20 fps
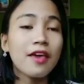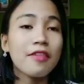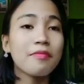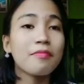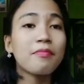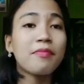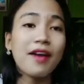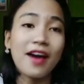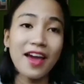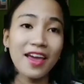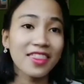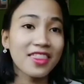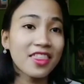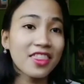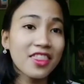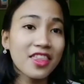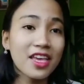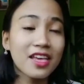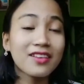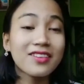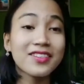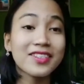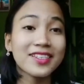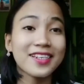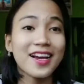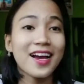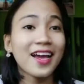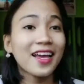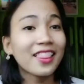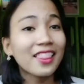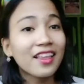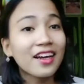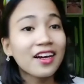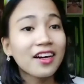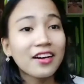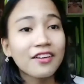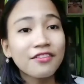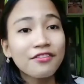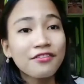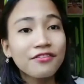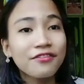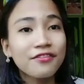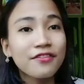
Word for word: and buy the things that I love.